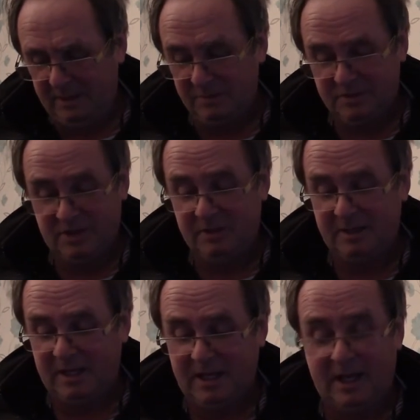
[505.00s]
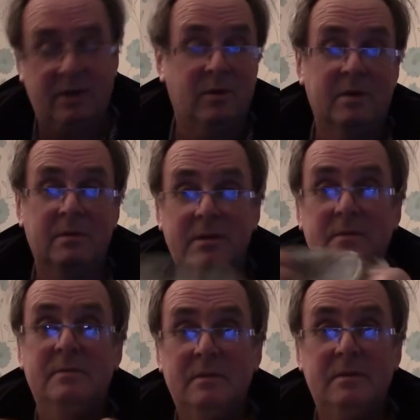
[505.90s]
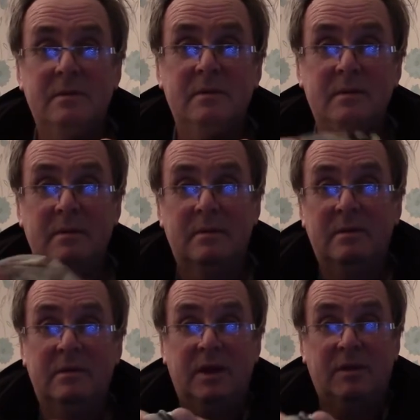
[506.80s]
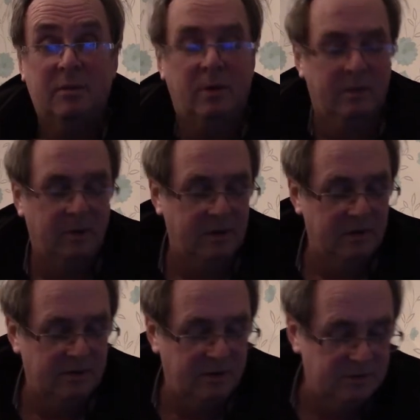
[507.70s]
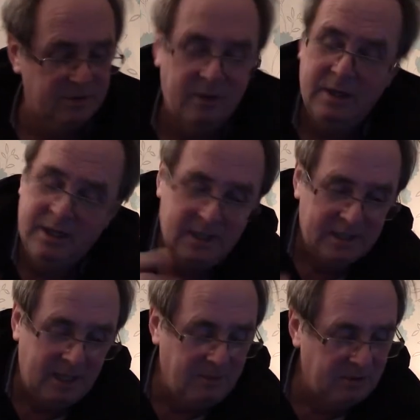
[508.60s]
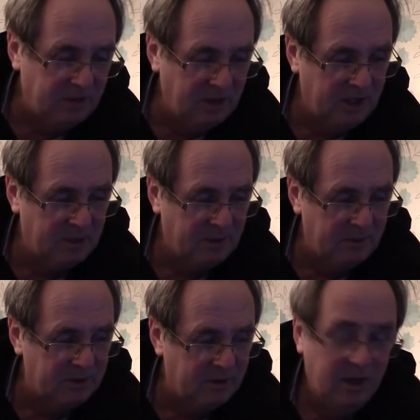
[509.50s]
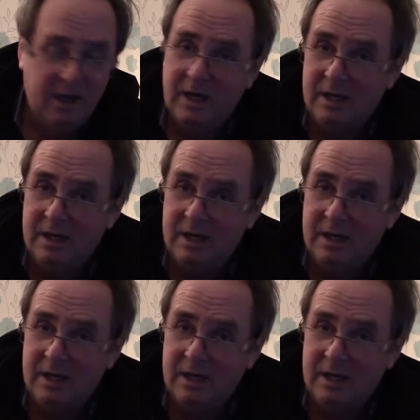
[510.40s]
And it would still make an adequate thing for what I wanted to do. So keep on thinking about what you do.